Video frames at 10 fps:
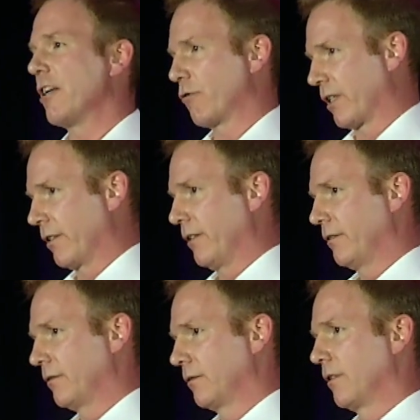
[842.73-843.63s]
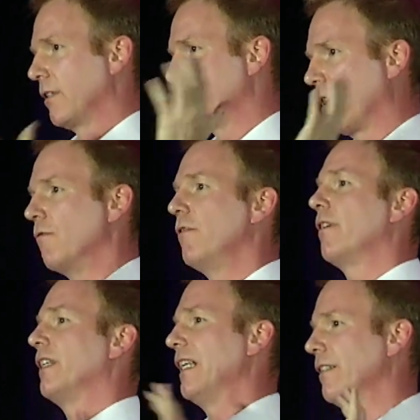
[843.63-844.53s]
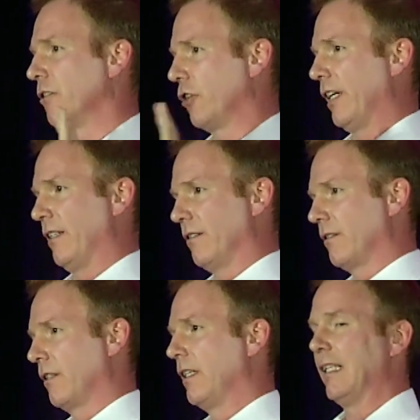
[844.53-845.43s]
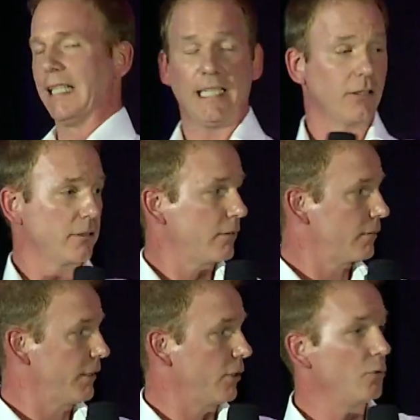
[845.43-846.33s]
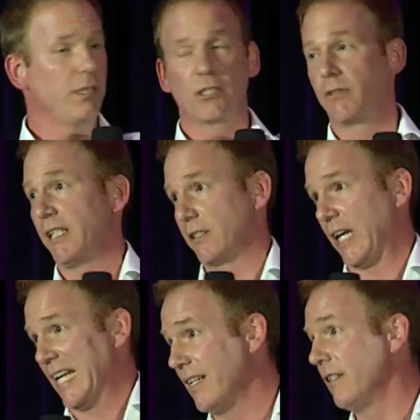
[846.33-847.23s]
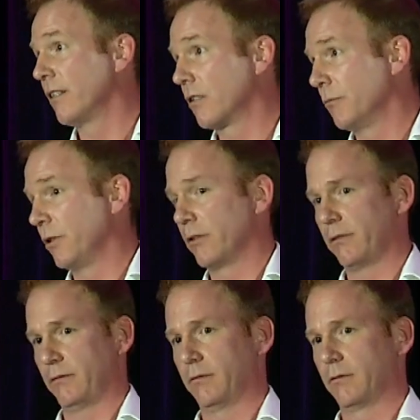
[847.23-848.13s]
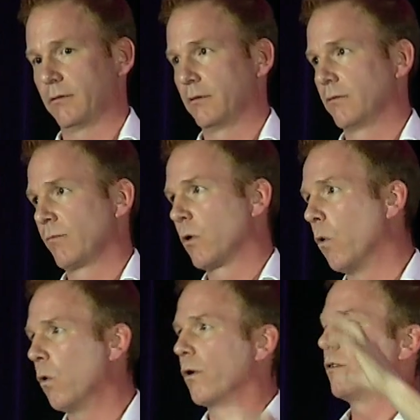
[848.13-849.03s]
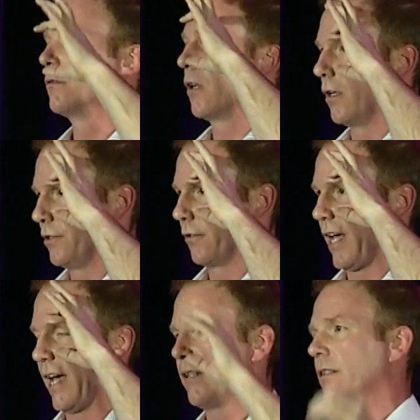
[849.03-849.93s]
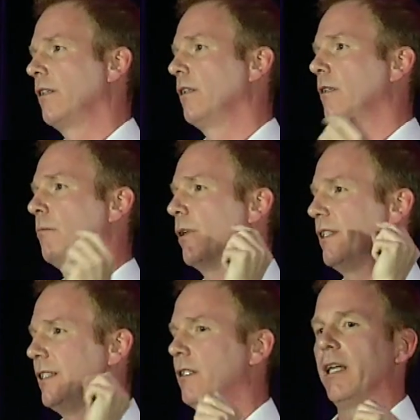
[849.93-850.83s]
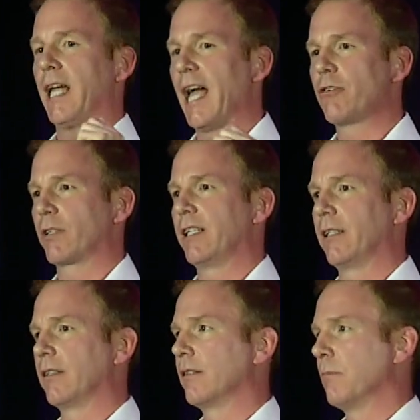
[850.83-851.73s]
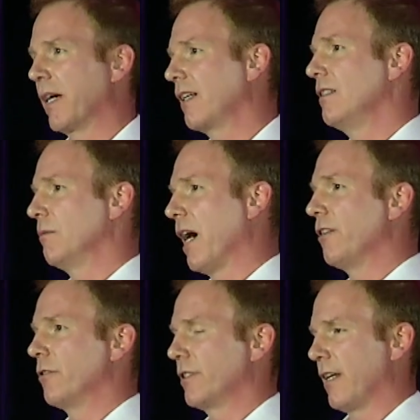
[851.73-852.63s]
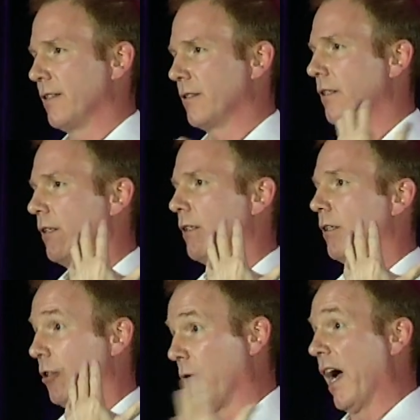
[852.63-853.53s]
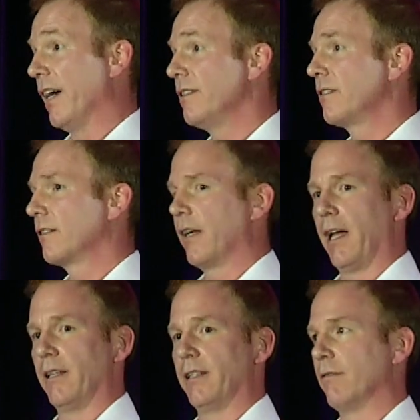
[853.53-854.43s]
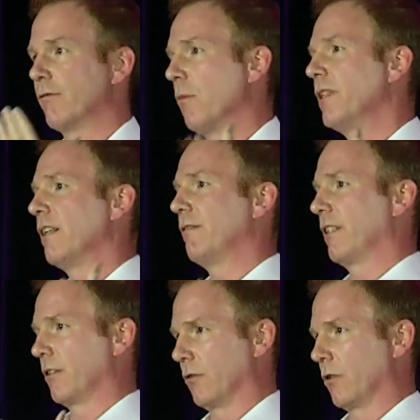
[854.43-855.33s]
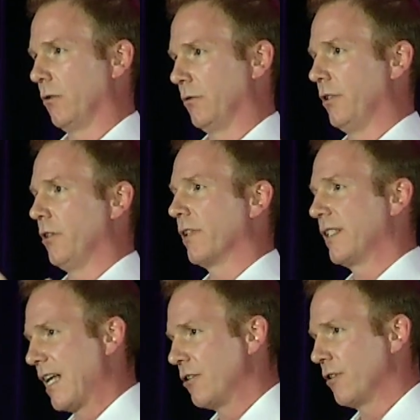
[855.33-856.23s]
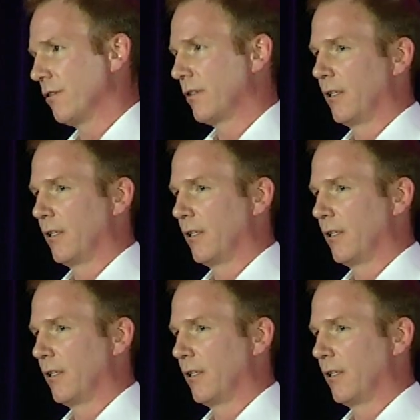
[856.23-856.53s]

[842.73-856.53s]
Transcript: tracker somewhere in the chain, either with the two D screen it's in the computer or on your head, but the eye tracking mechanism understands your eyes, and then from that we can conclude your attention.